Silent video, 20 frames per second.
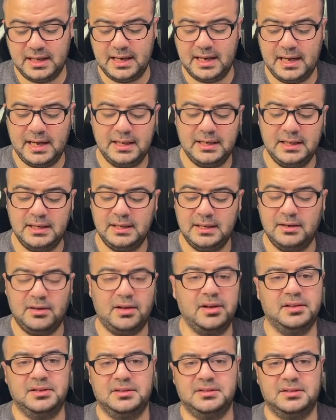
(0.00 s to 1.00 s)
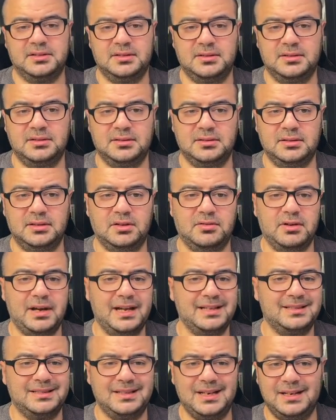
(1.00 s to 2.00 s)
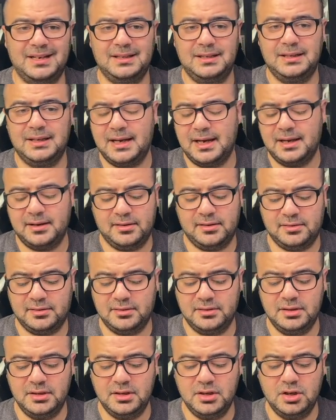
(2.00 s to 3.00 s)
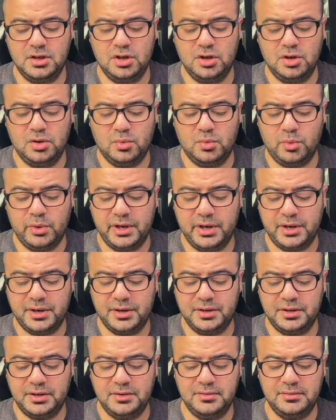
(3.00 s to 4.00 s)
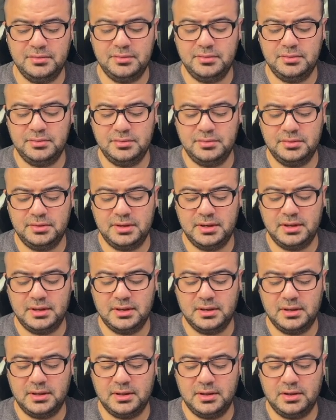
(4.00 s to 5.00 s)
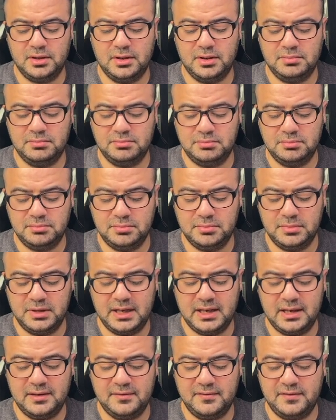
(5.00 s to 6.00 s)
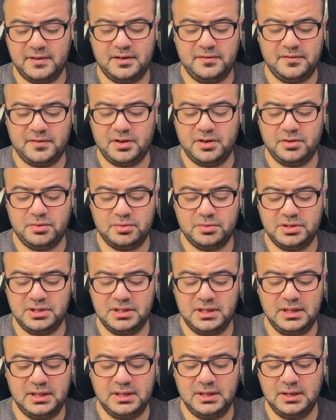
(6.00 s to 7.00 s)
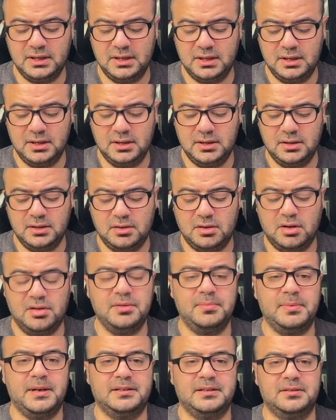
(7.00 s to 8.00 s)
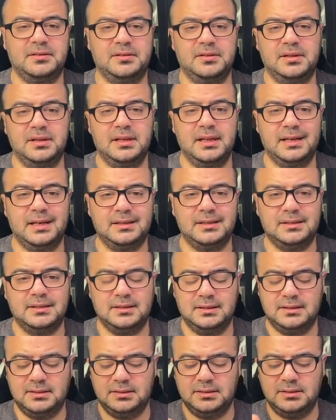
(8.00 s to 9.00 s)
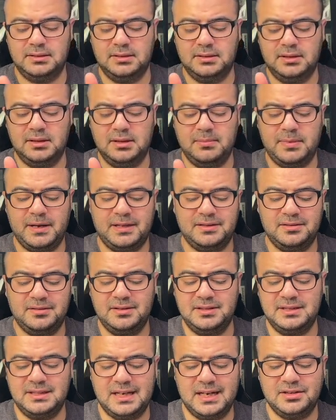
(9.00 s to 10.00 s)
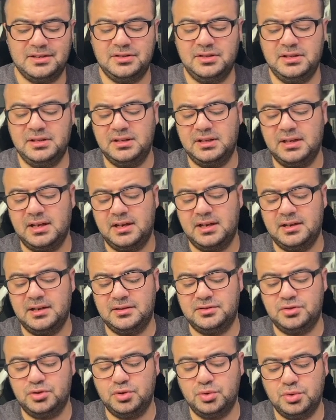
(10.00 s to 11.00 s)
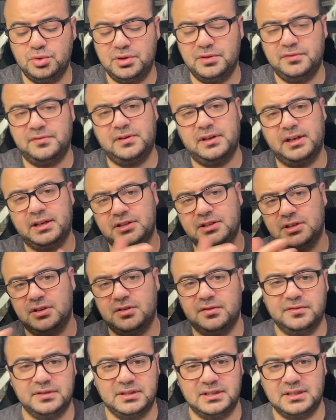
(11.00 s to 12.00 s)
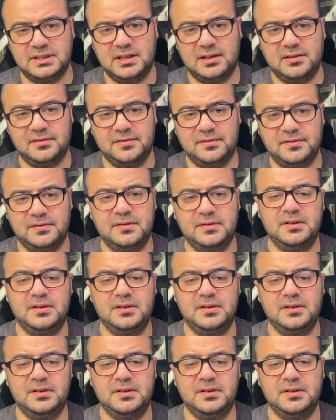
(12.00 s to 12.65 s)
any lines, at any angle where you can verify or see on the pattern that the pattern is actually a true reflection of itself